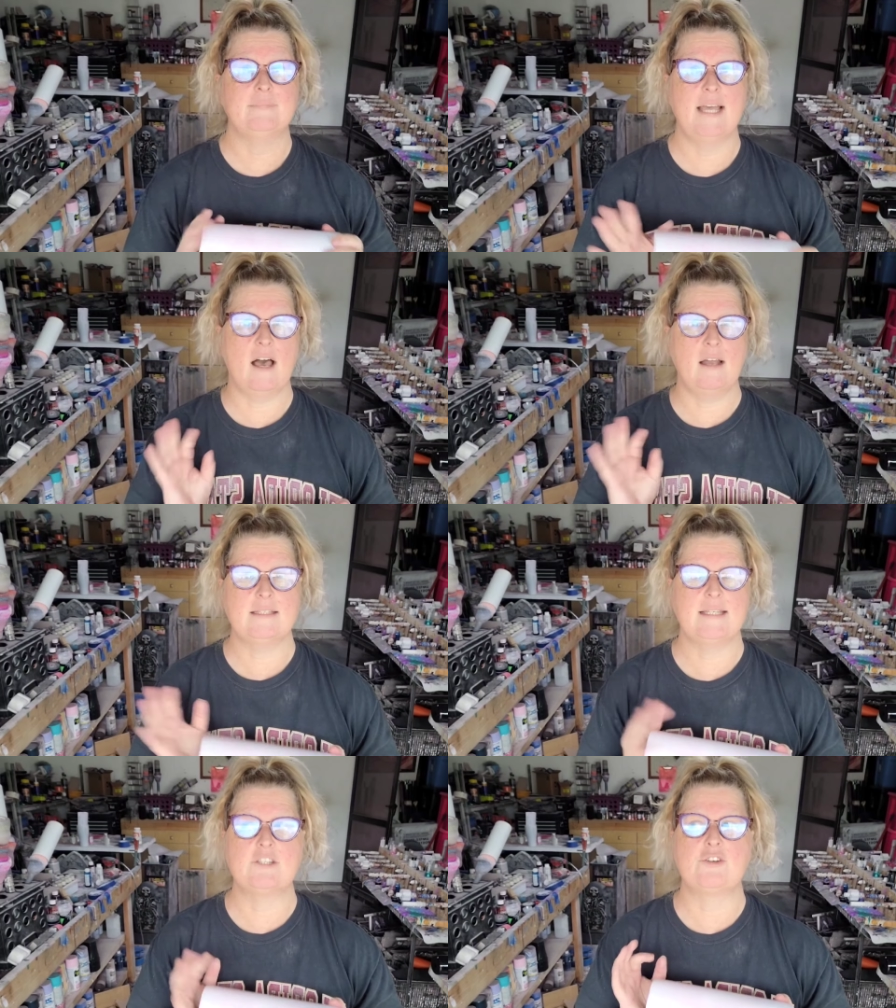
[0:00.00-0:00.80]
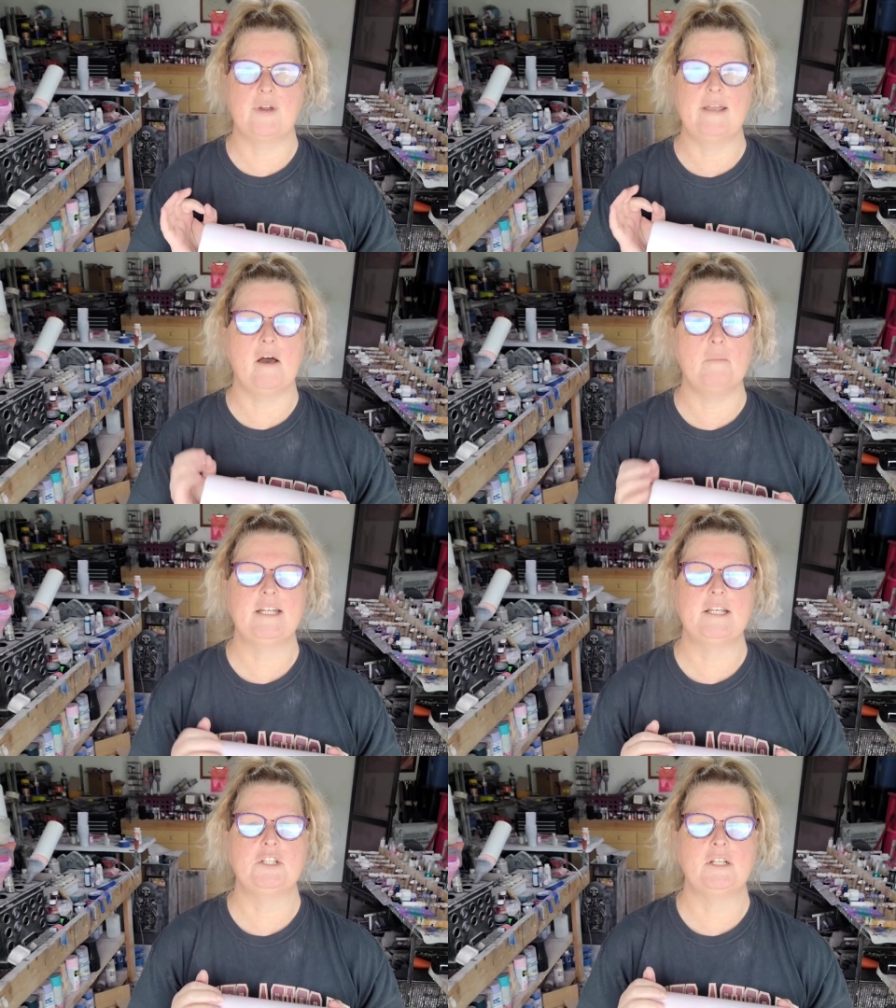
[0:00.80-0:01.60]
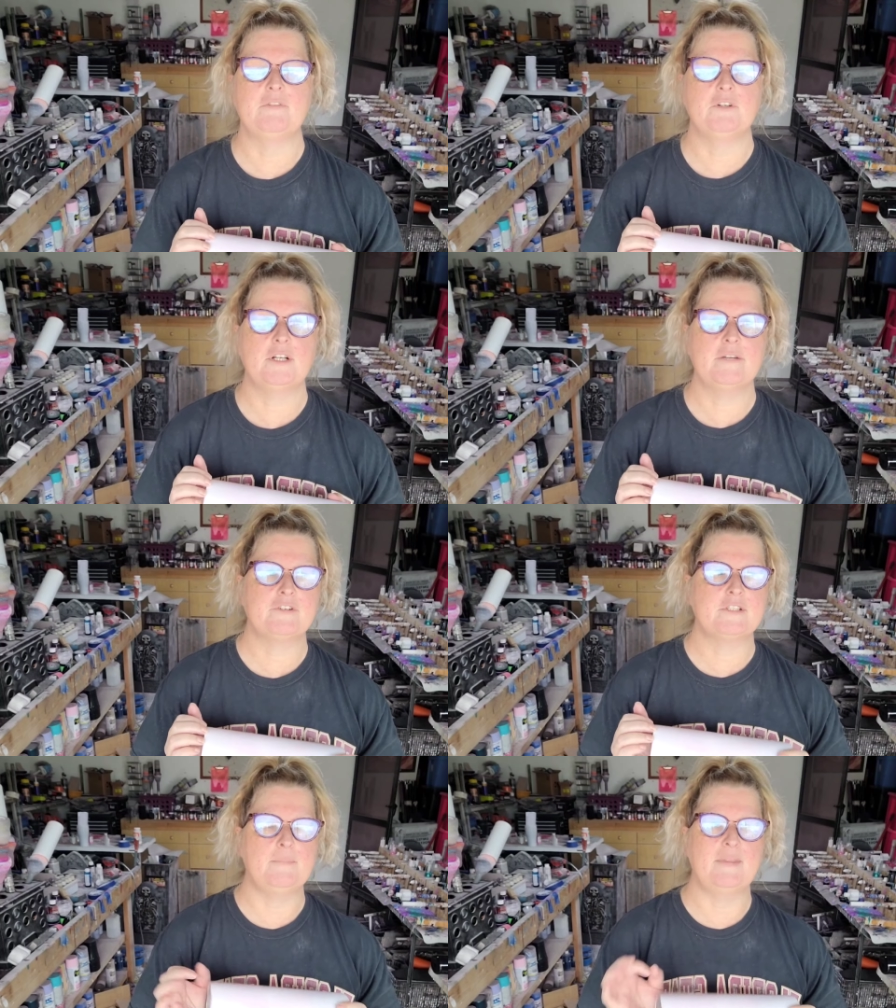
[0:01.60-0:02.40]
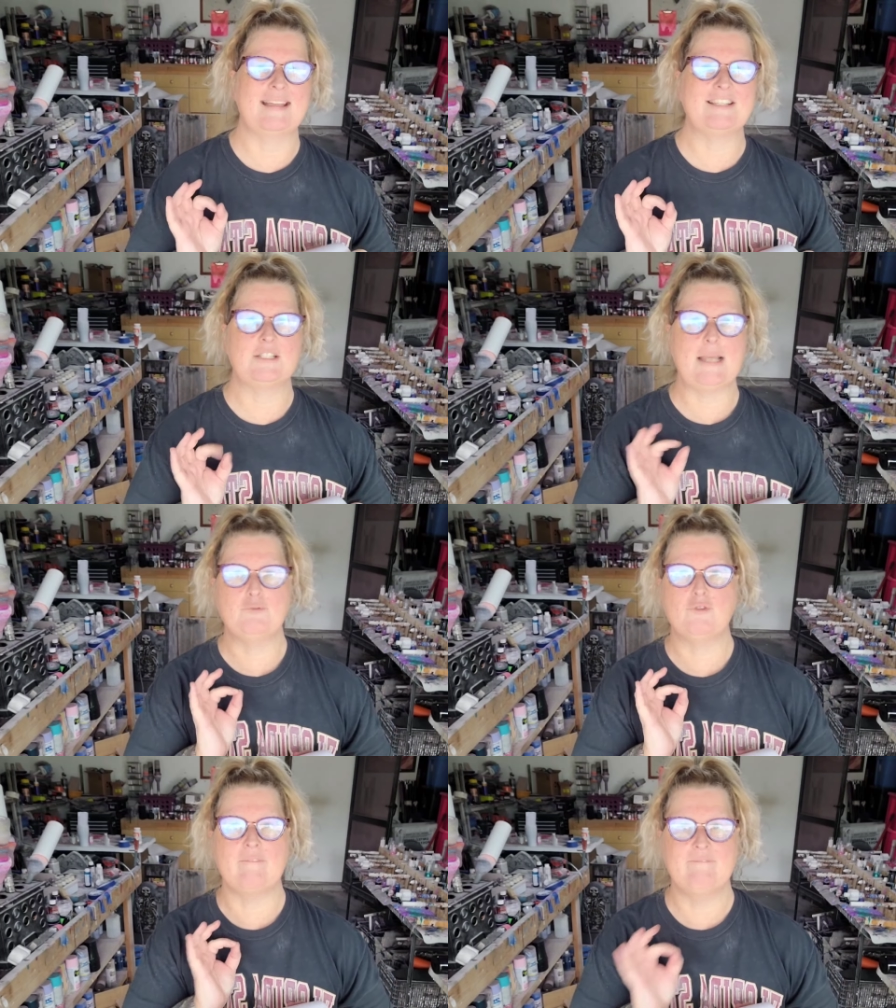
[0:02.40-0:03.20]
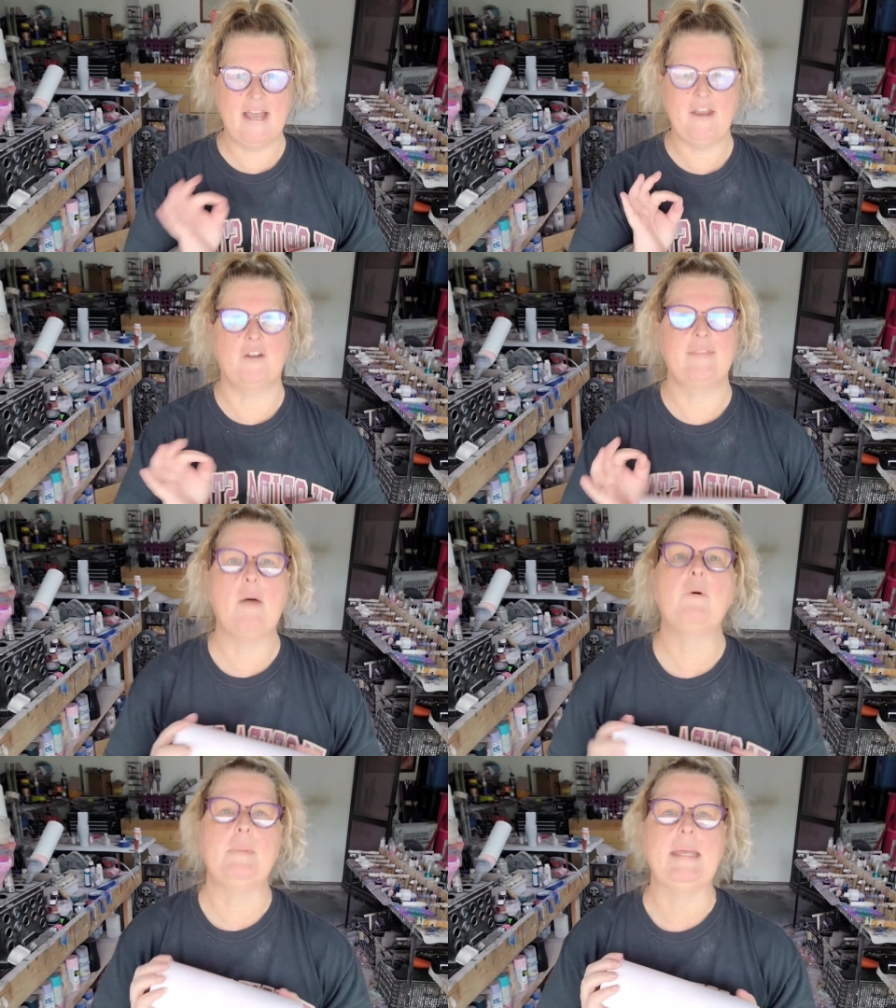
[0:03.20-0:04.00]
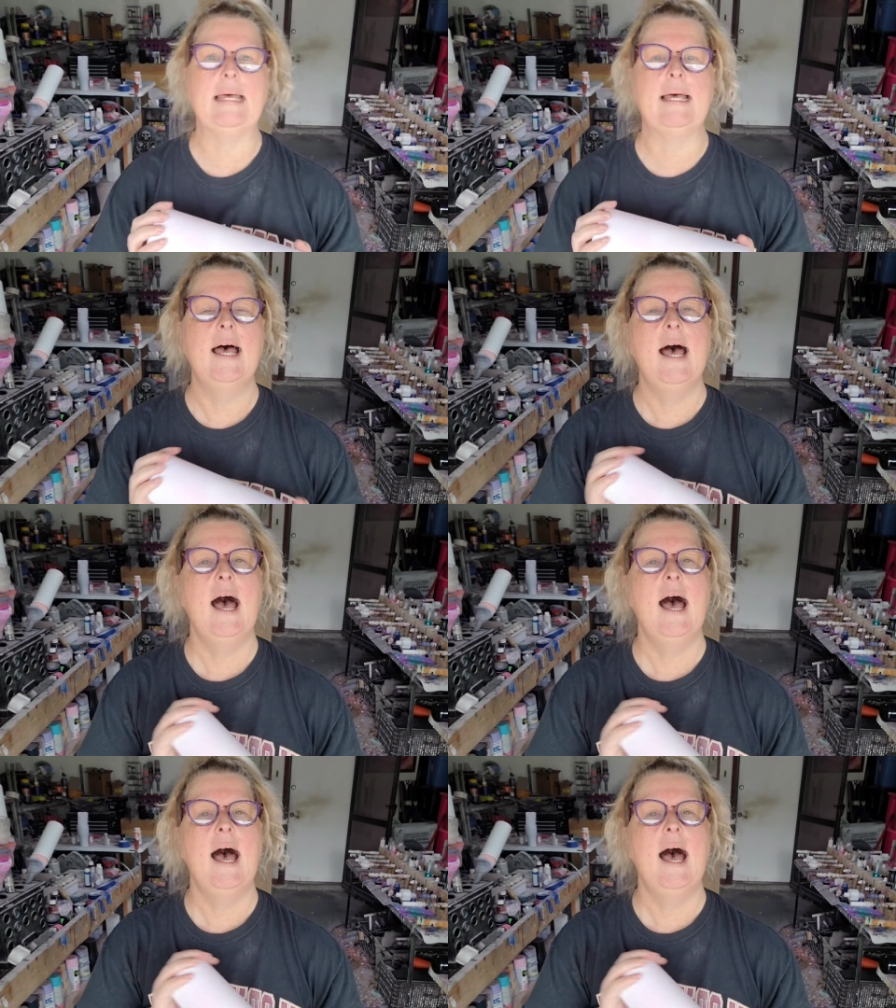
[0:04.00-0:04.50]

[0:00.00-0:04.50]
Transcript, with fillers: Like honestly, it's a great combination. If you're looking for something that's just absolute fire, that would be it.